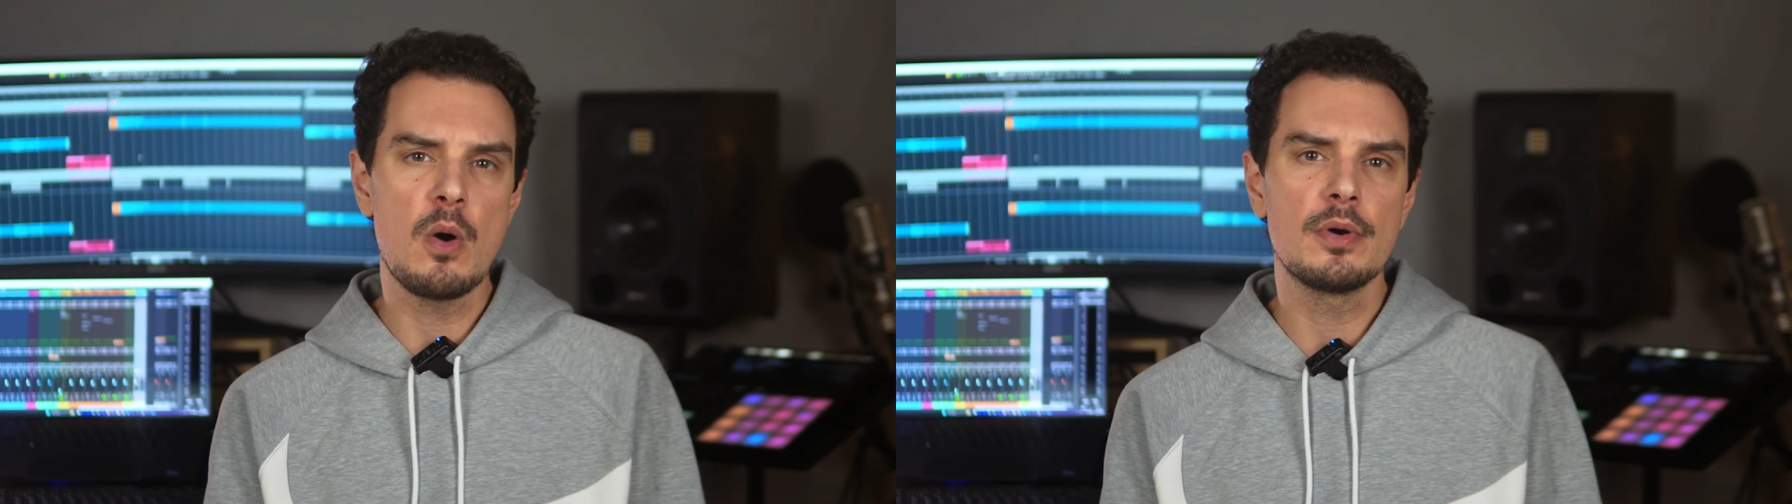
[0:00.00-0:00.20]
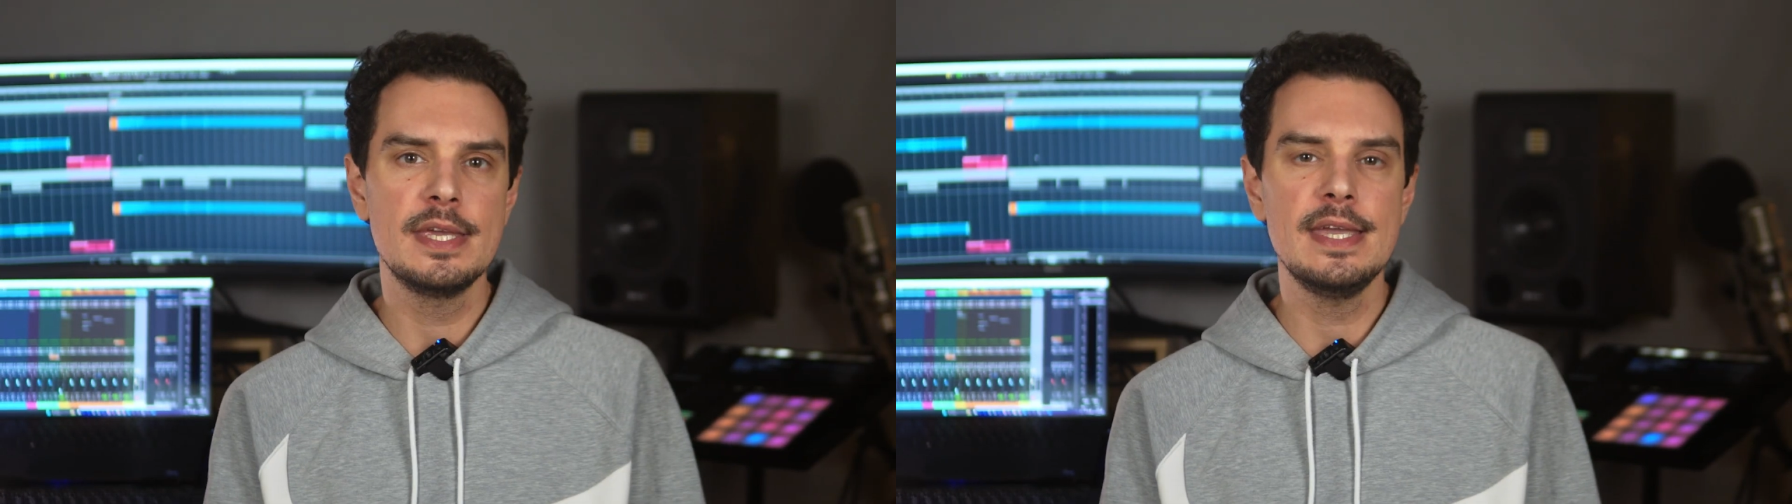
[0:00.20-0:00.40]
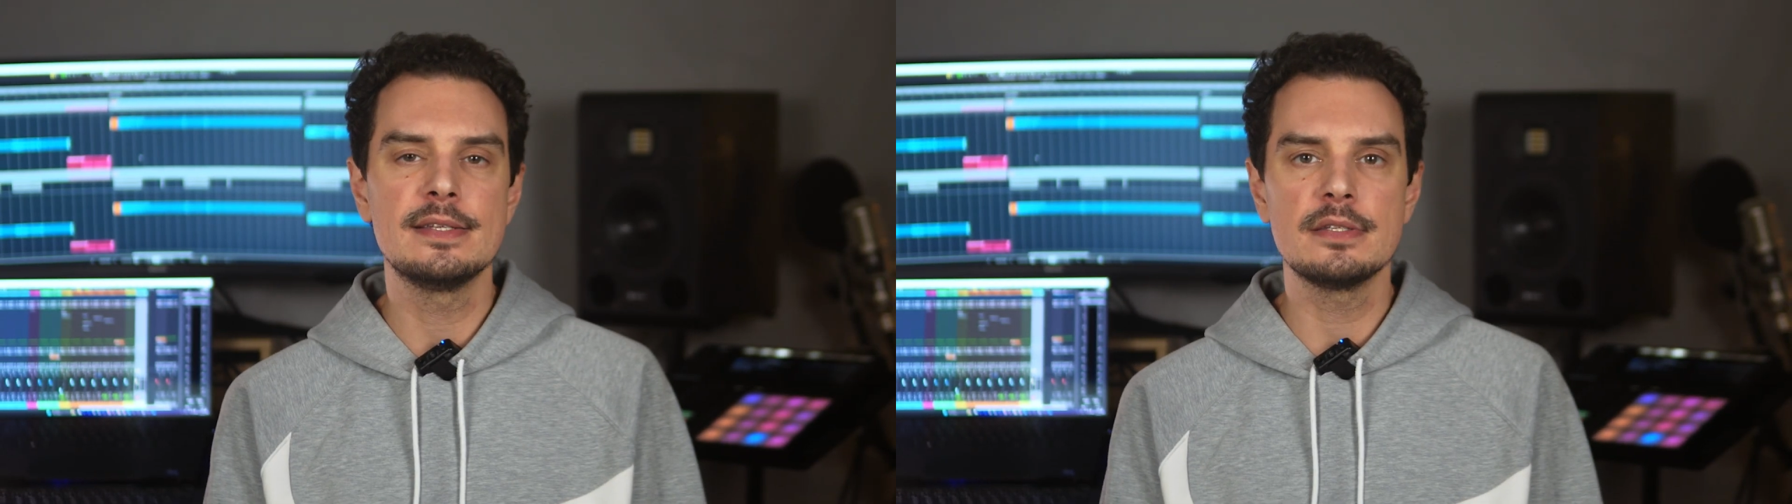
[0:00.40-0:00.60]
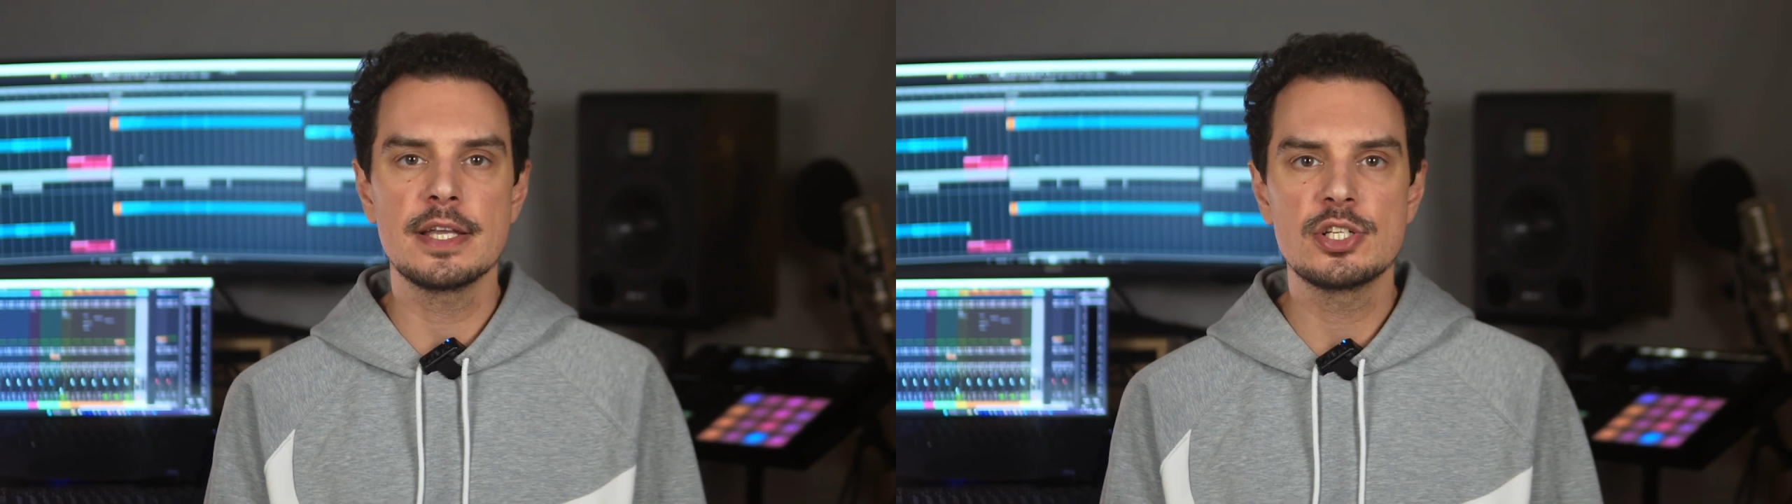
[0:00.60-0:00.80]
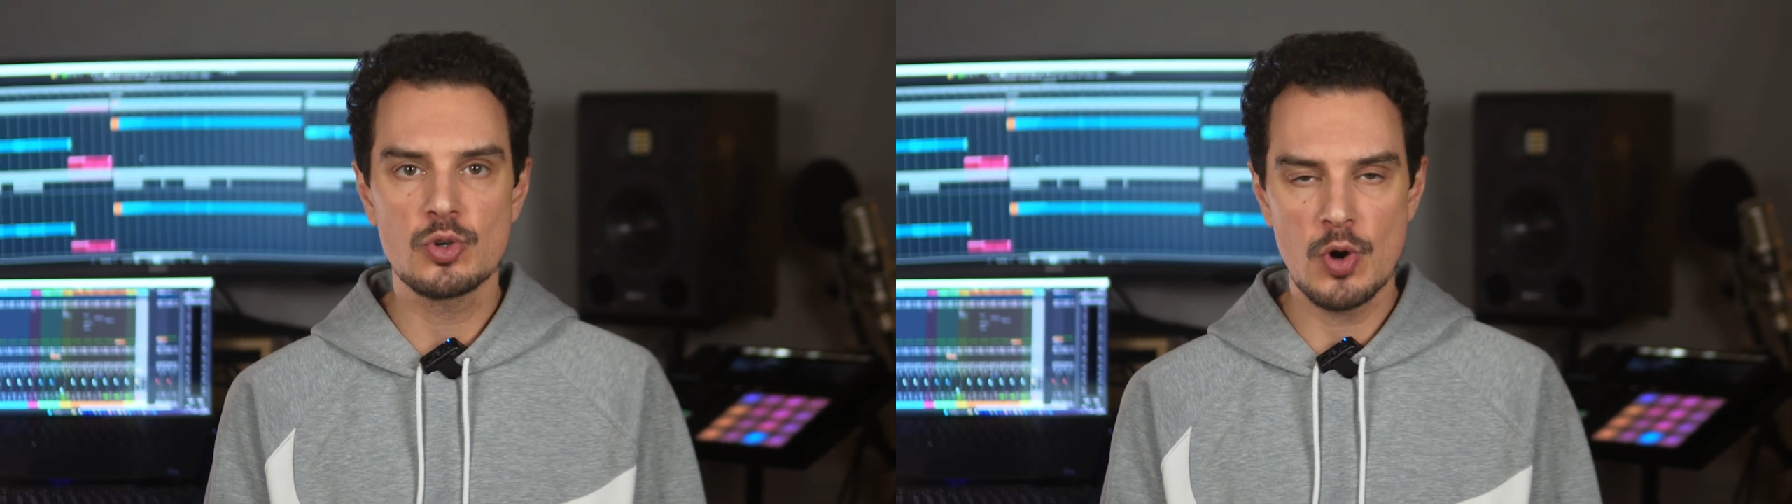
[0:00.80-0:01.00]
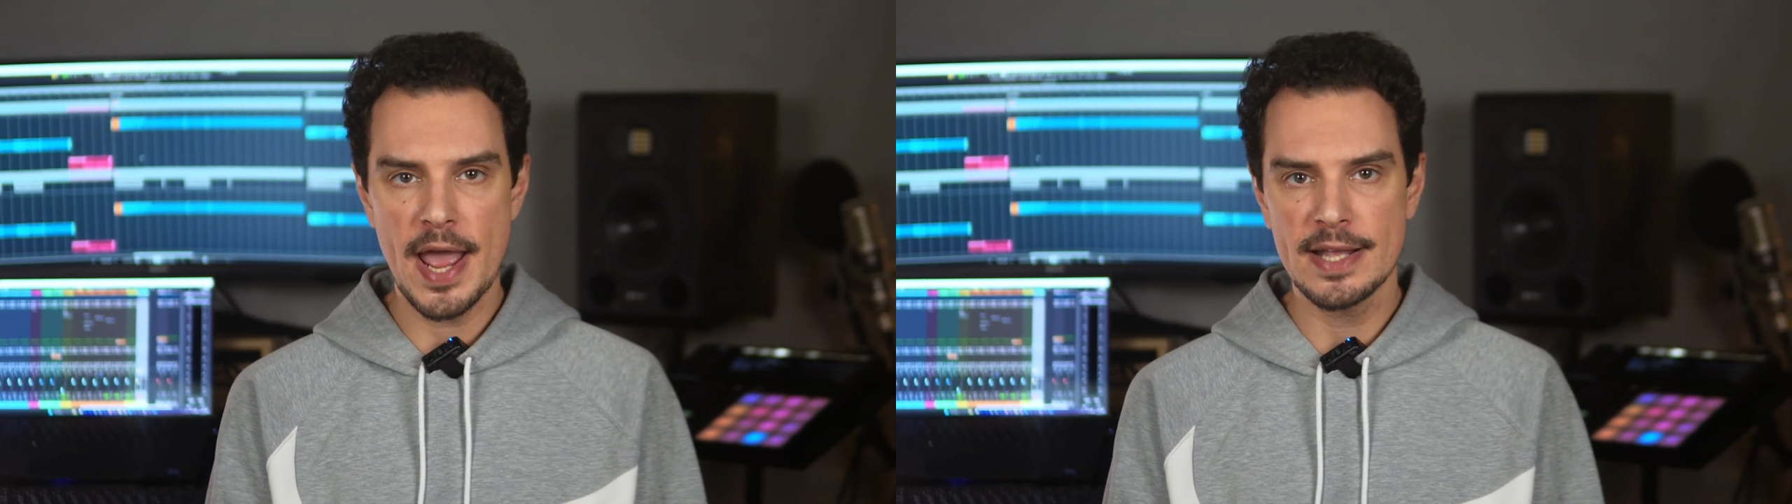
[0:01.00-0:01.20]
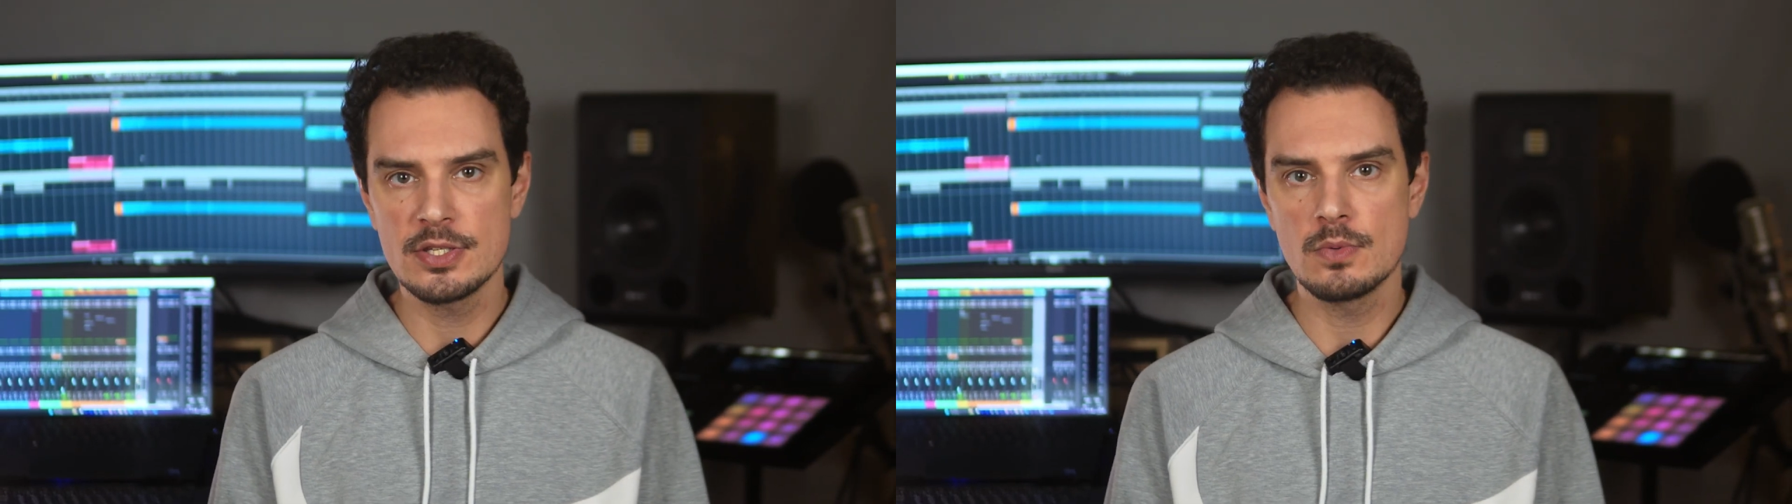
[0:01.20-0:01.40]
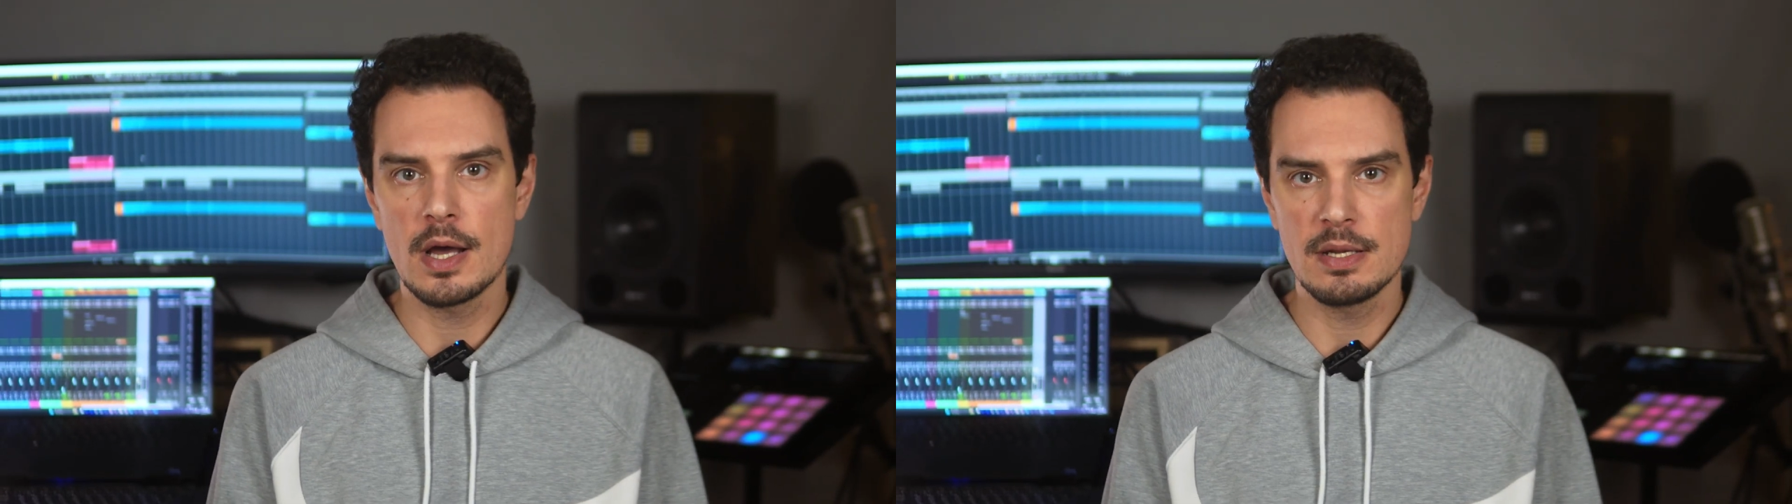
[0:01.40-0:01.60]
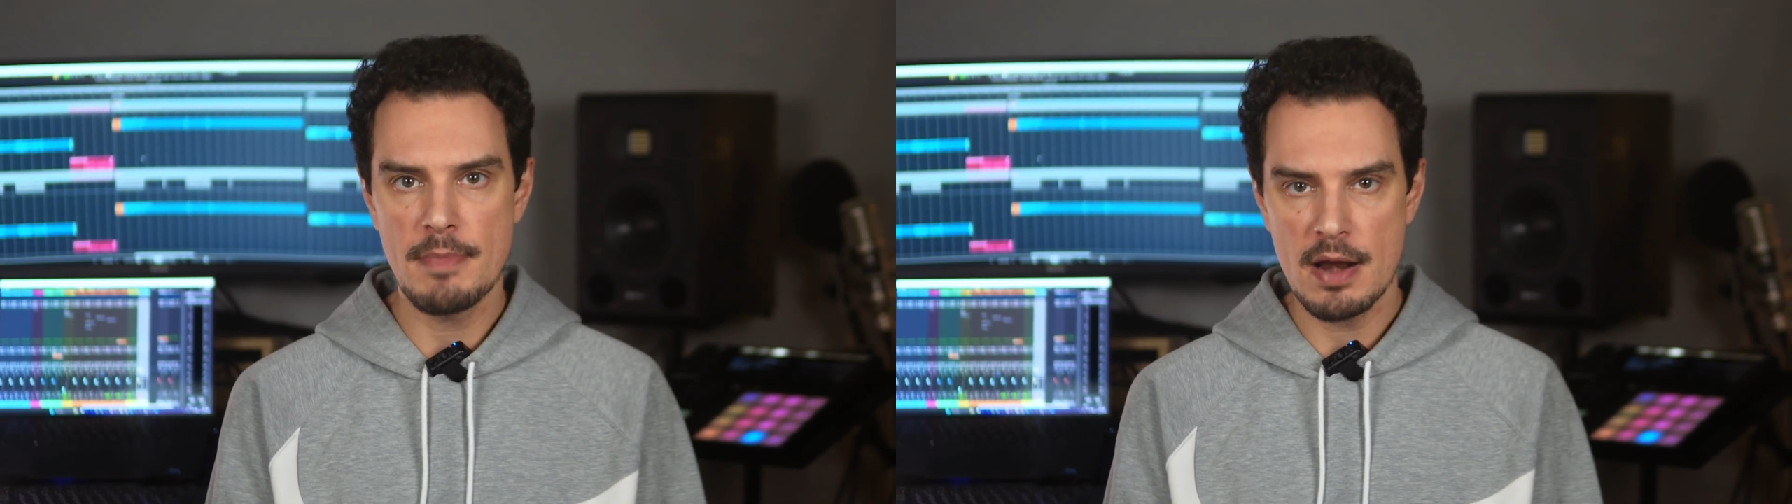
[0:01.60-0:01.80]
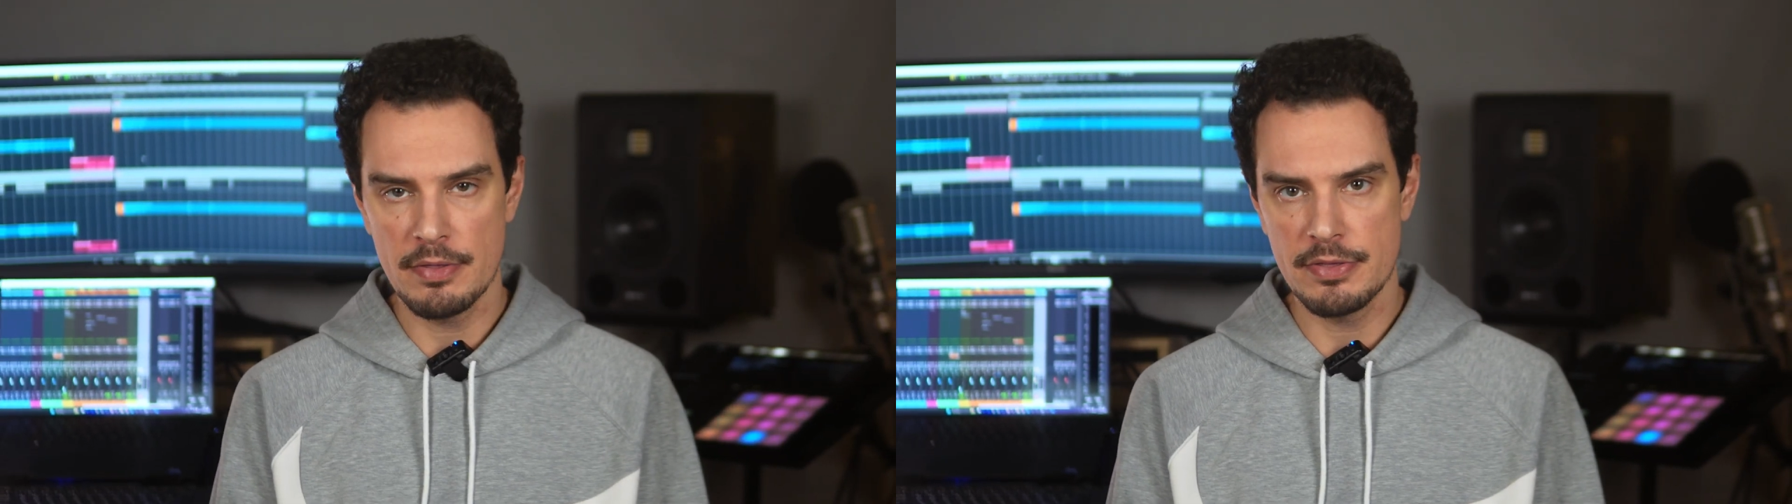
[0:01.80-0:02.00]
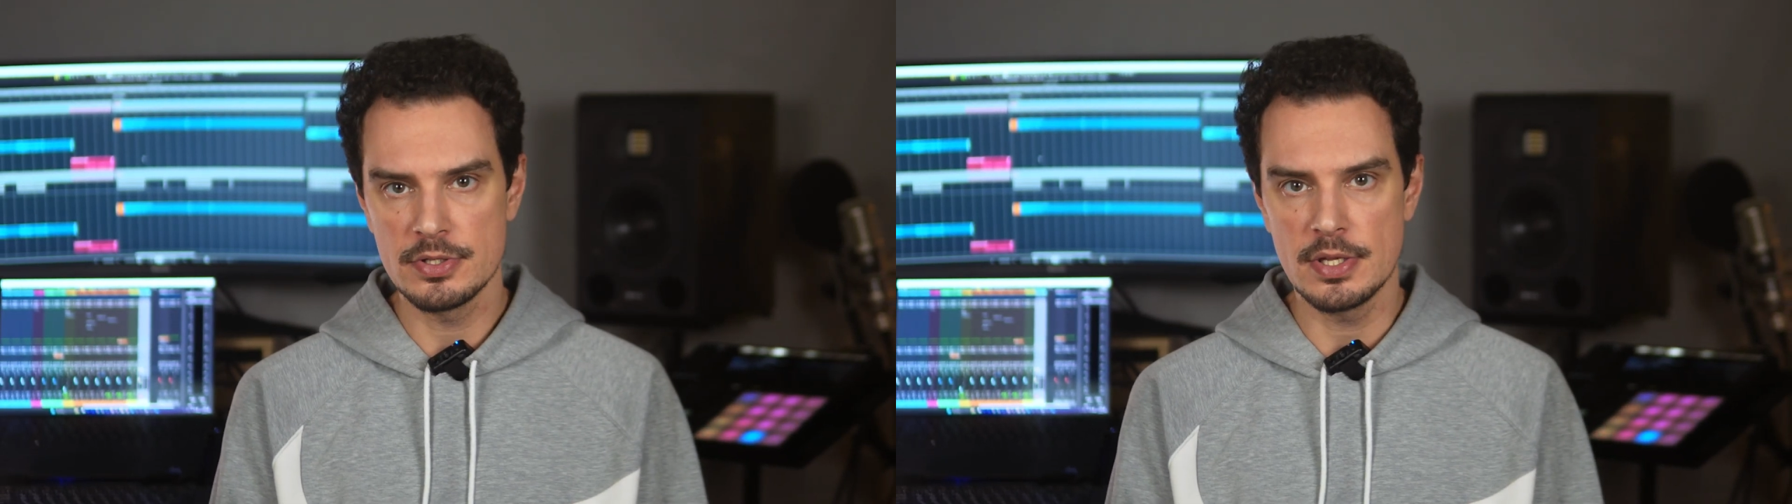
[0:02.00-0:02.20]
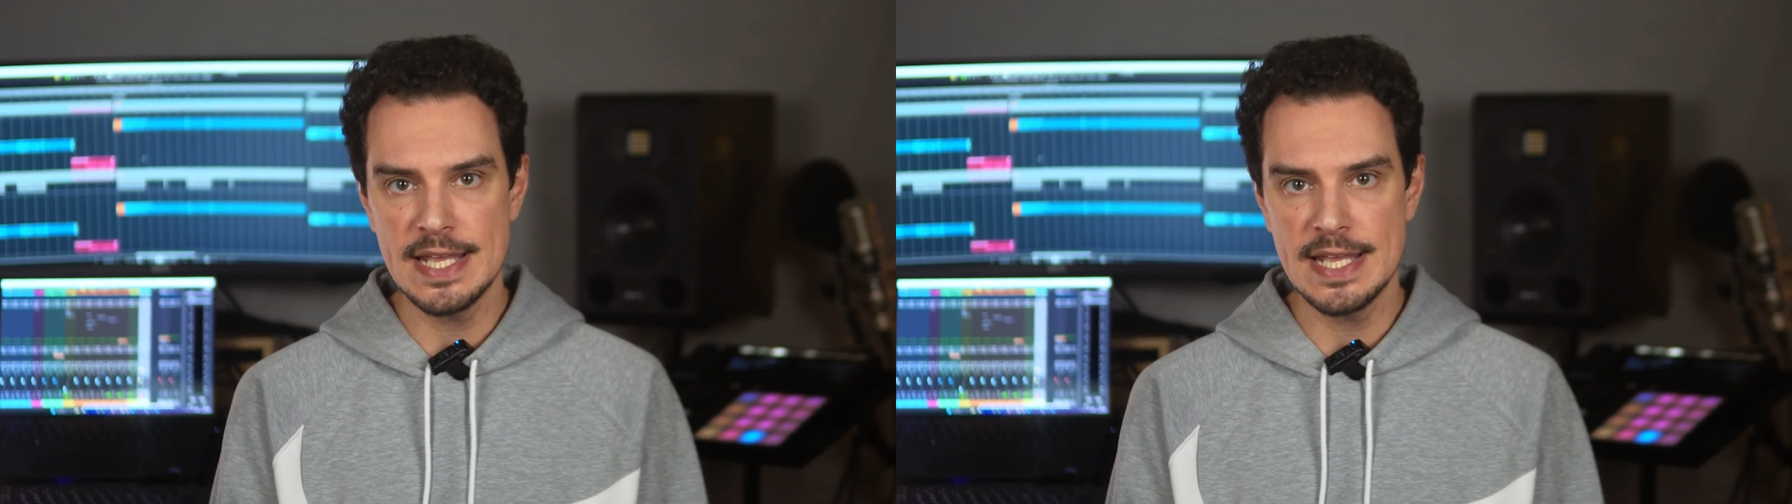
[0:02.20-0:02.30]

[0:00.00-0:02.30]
wrong key, it's like trying to run a marathon